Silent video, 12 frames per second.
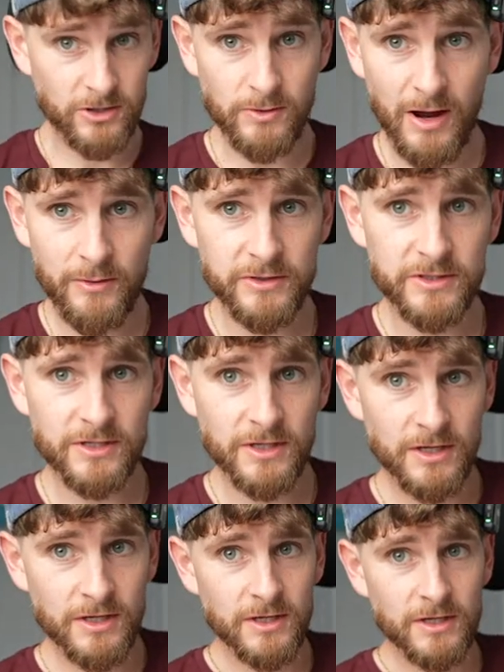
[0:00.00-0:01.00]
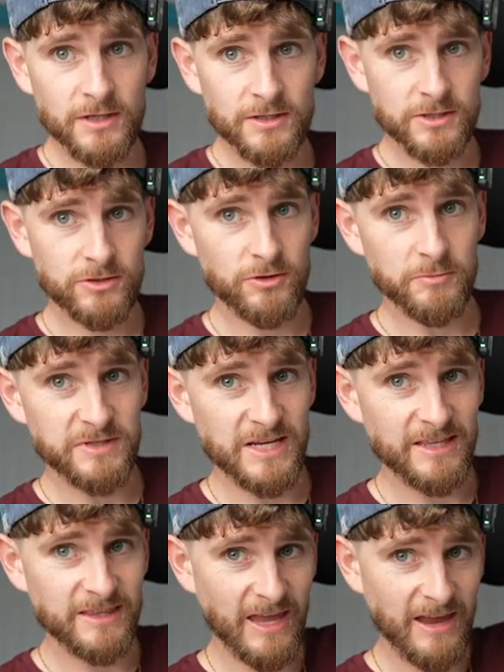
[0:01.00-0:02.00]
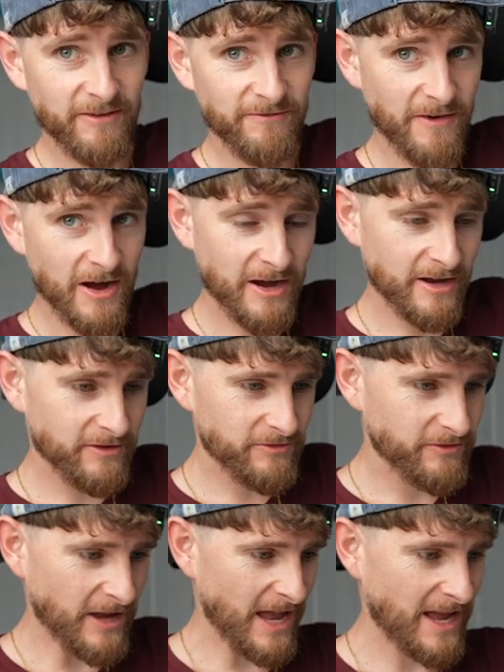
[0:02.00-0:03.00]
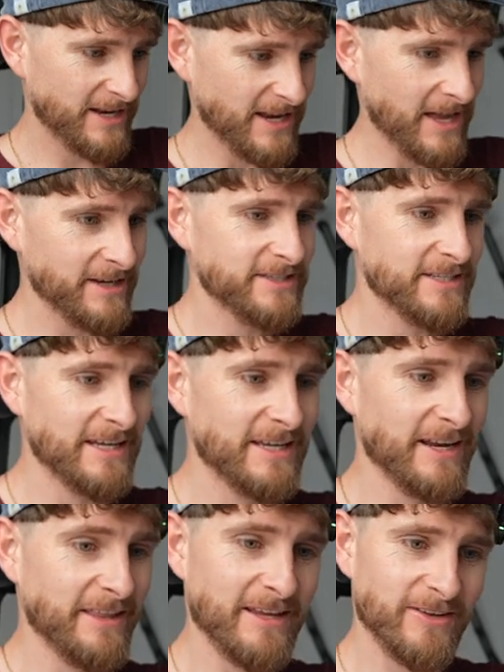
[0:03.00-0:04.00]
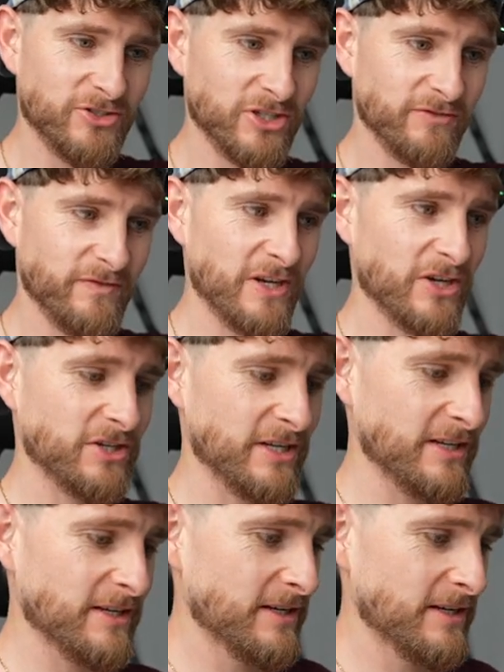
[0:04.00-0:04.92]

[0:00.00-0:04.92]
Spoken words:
2 hours scripting day five and editing it. I think I just finished it.